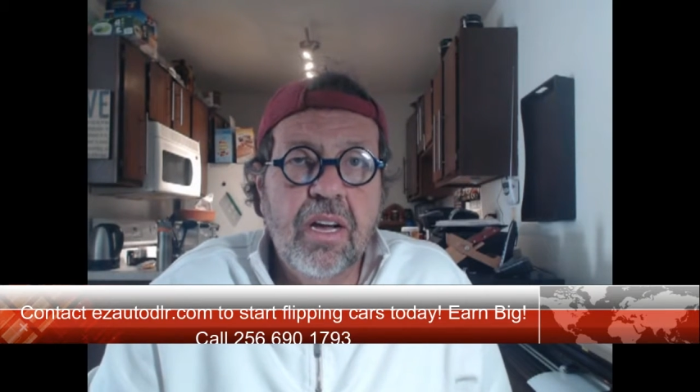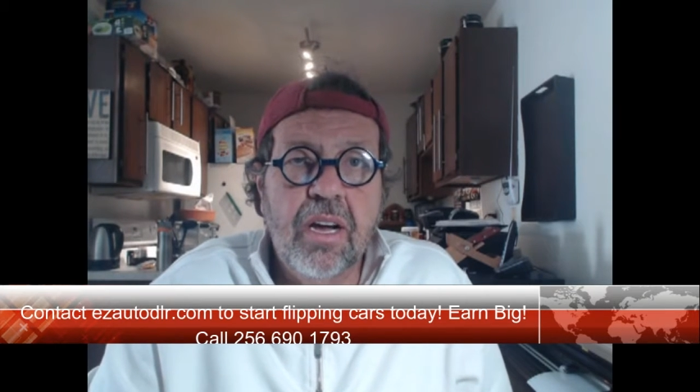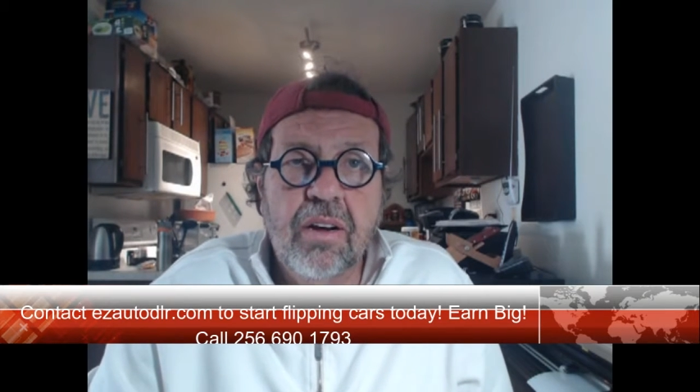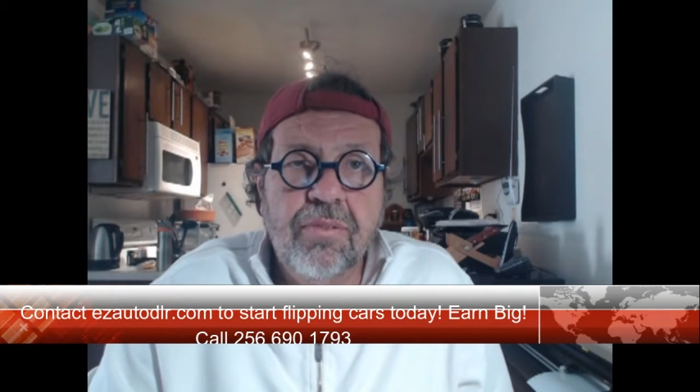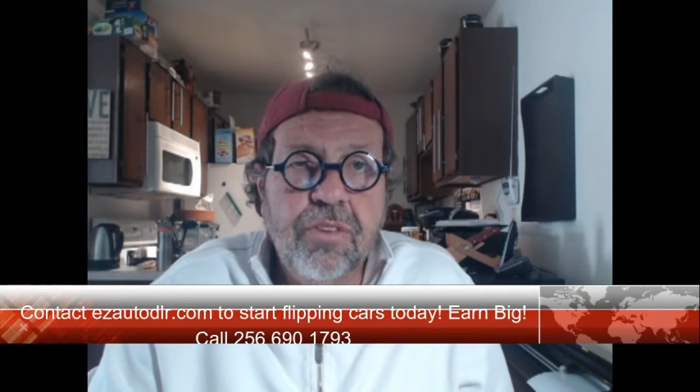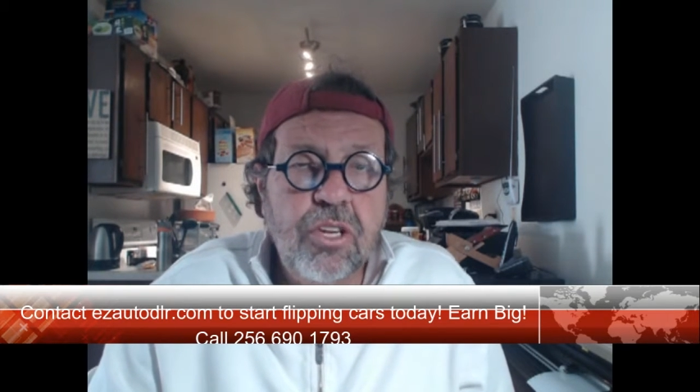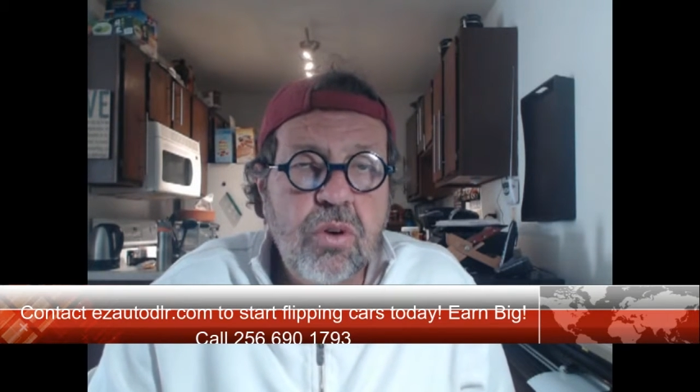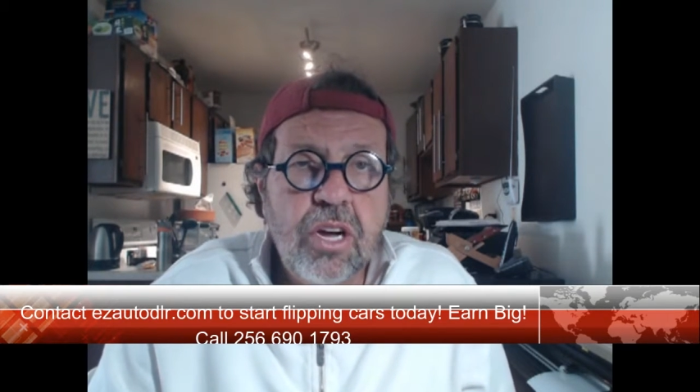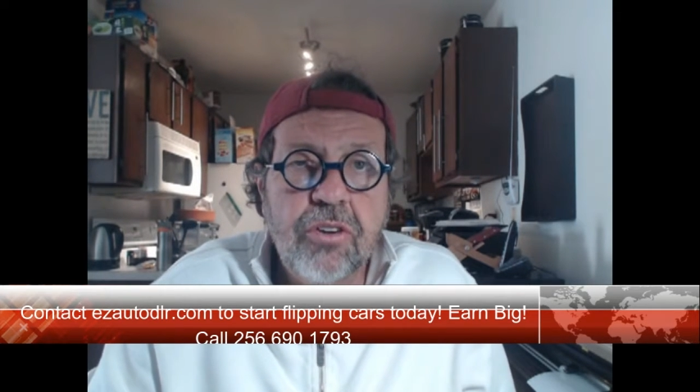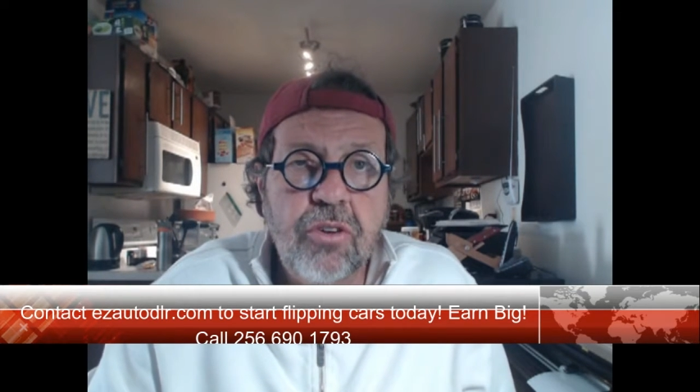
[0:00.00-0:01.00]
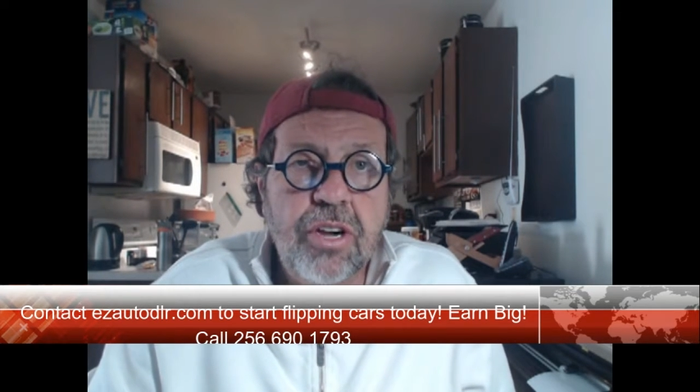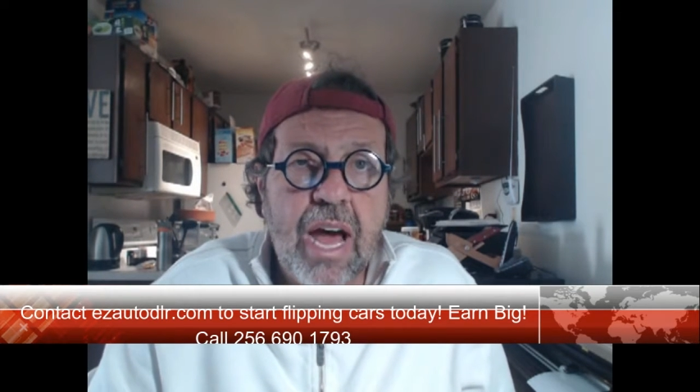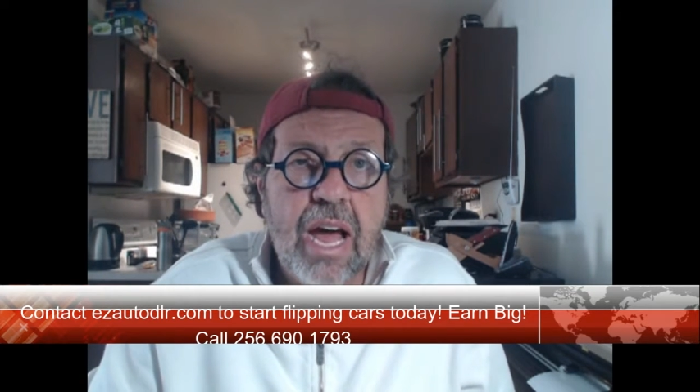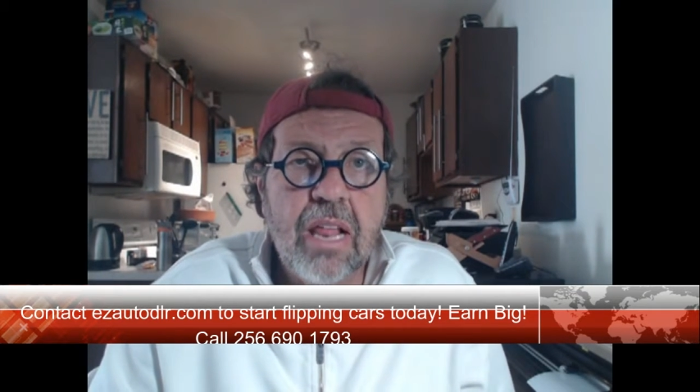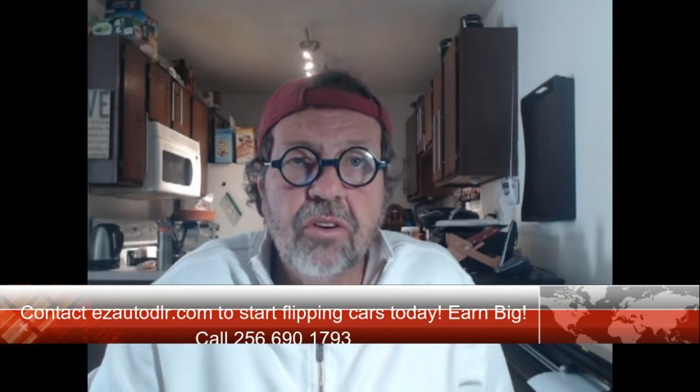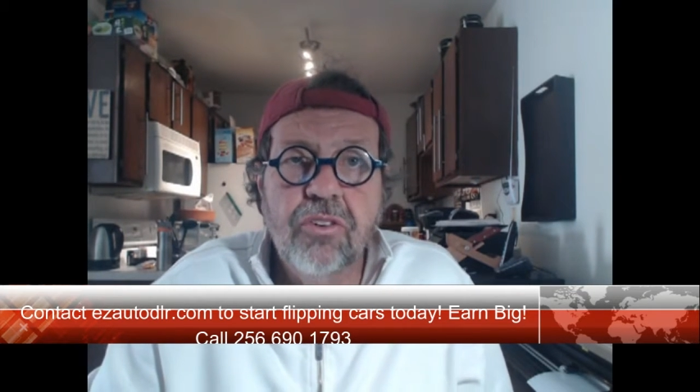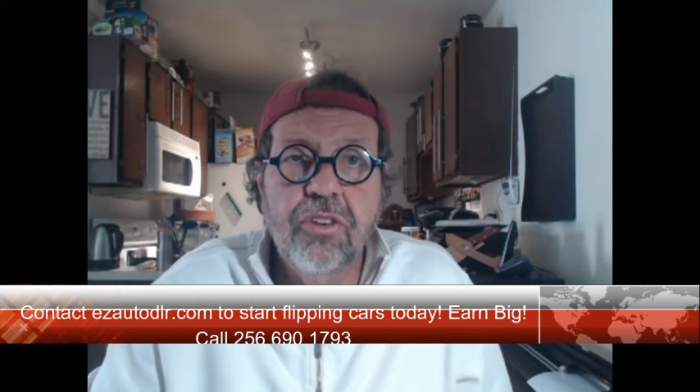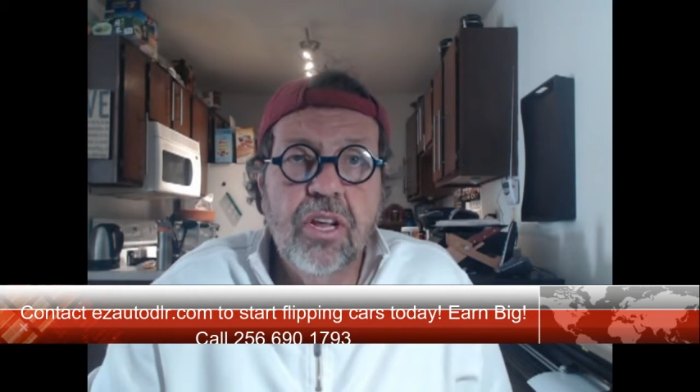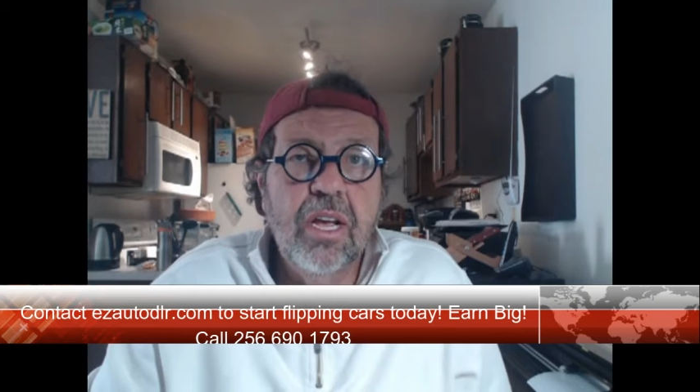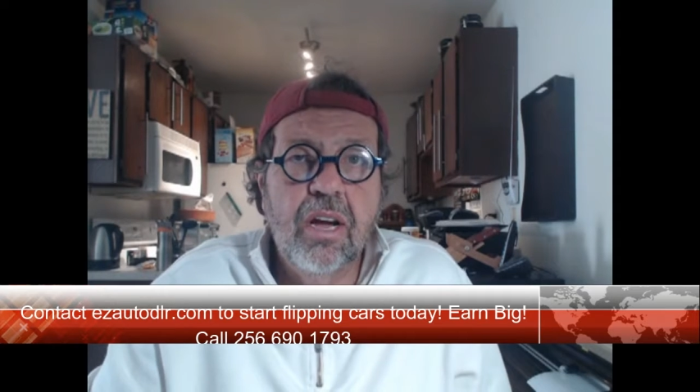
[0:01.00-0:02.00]
a few hundred
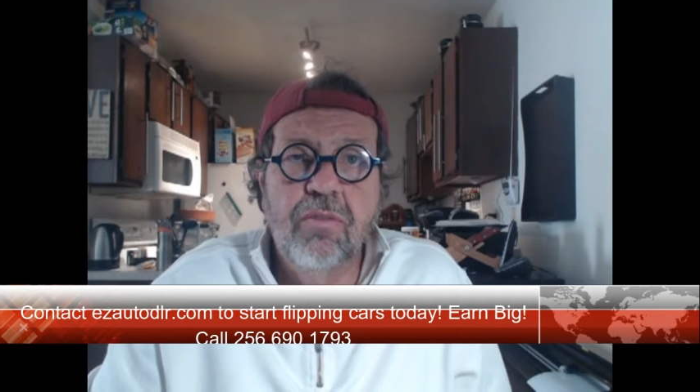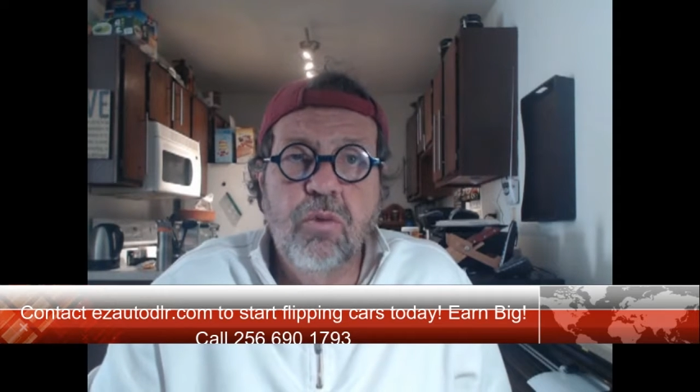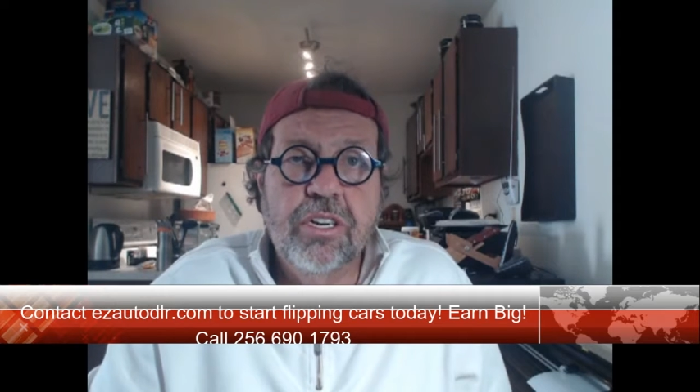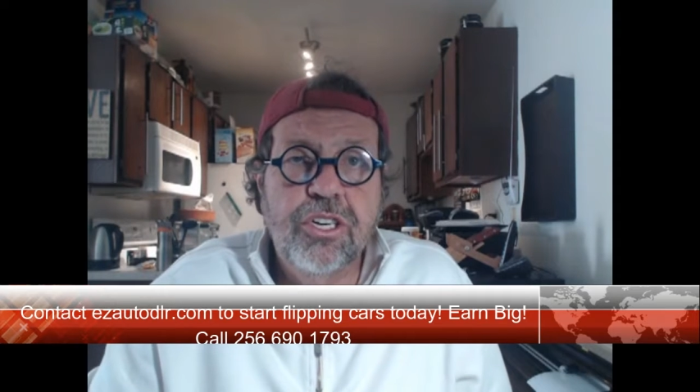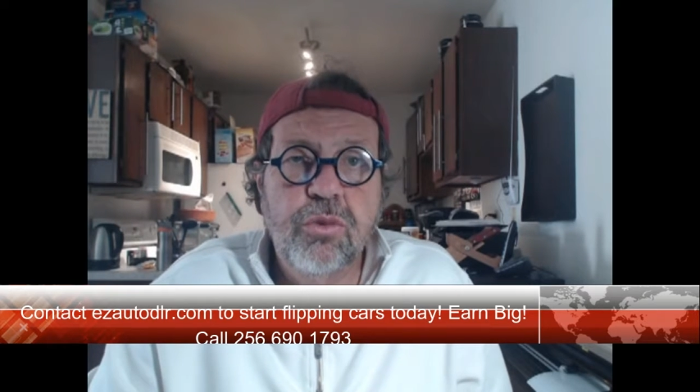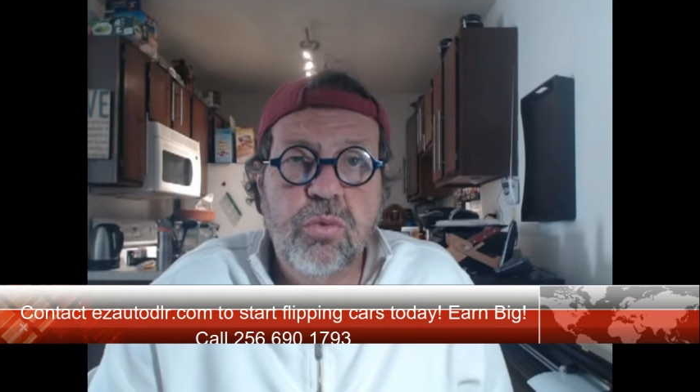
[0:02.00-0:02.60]
dollars of what you